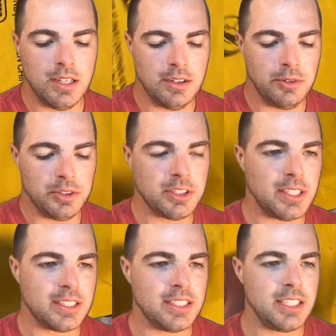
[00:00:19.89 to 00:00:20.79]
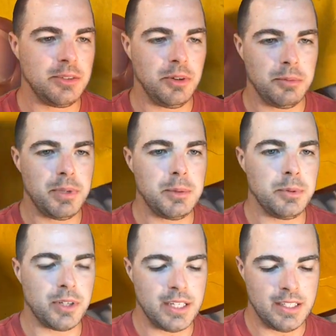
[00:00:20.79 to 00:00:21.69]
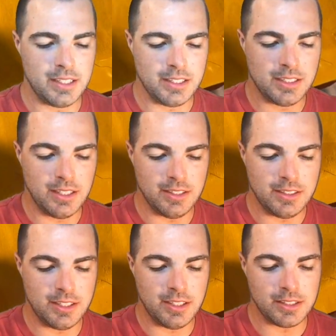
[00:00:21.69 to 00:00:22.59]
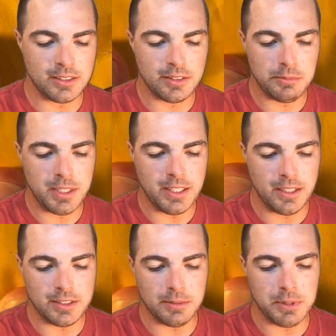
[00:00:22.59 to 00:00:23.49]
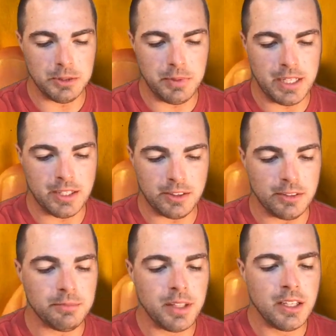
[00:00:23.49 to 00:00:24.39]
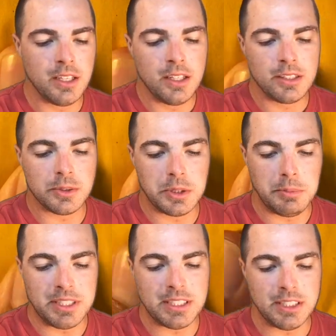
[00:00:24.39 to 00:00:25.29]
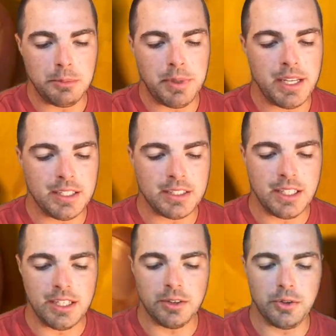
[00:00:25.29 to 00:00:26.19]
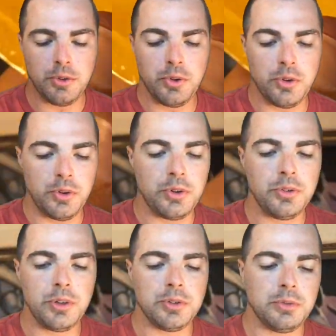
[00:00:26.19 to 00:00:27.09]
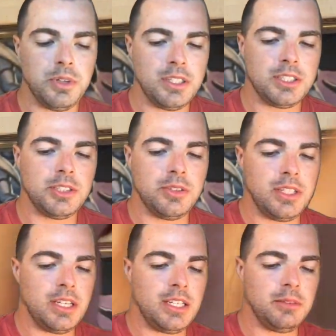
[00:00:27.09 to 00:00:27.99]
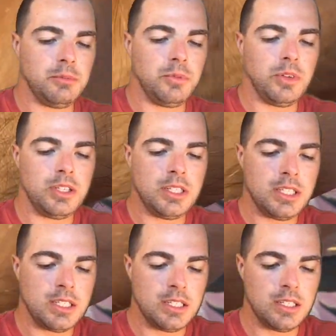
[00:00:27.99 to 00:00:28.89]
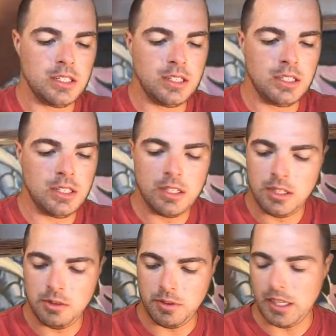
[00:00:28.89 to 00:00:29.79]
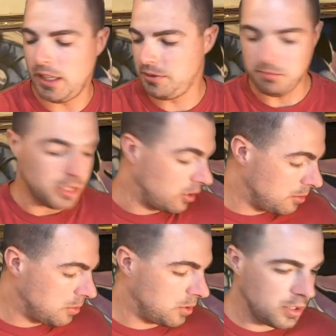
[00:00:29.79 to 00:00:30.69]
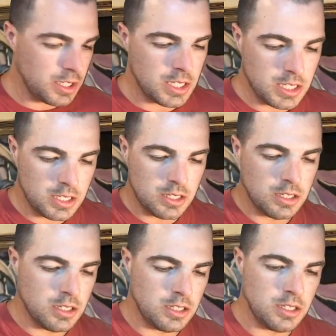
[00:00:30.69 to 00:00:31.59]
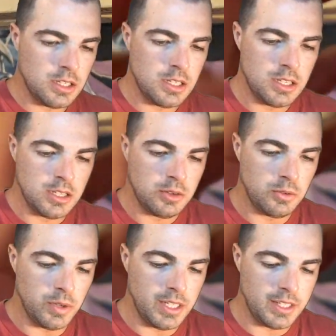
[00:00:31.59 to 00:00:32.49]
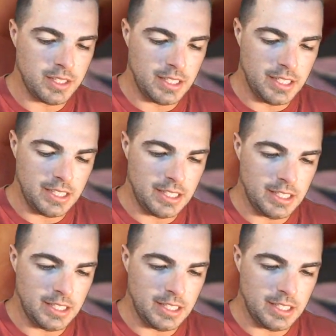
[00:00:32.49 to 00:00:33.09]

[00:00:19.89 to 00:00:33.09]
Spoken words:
always like to see what people are getting and sending to me as a middleman, or going to be sent to PSA or who knows what. So in item 1, we have some cardboard with a,